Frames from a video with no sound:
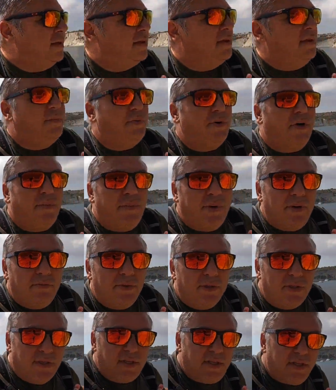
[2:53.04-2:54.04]
The problem
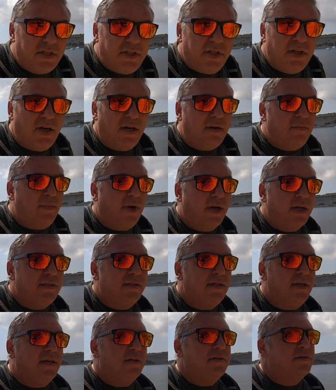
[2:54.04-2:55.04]
with the DJI mics,
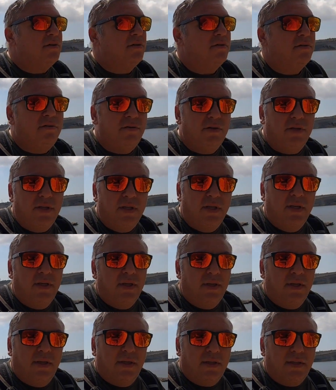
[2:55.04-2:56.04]
they are so good
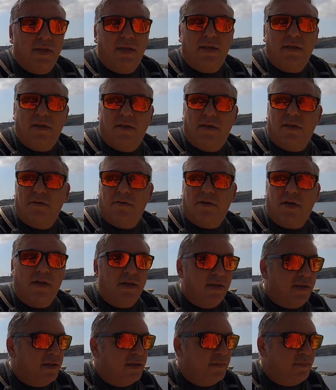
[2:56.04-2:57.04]
that you can
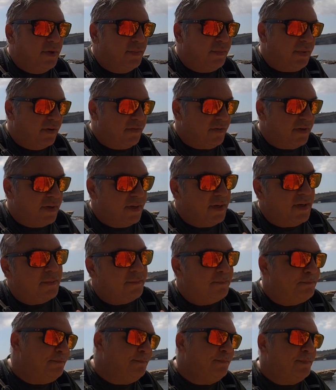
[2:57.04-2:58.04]
hear me puffing,
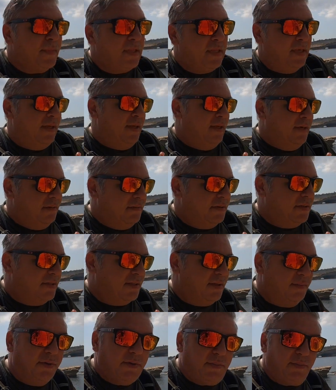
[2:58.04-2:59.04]
which is
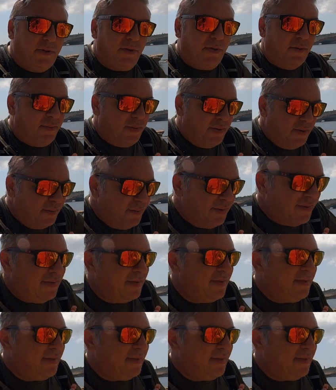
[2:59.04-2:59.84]
a big problem.